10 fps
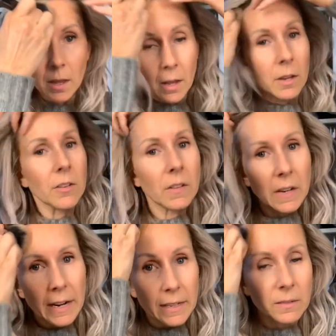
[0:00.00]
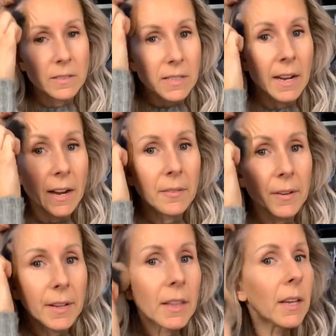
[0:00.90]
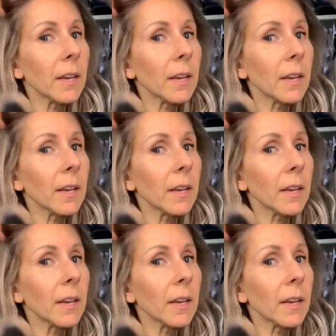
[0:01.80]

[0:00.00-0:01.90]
Just kind of set everything.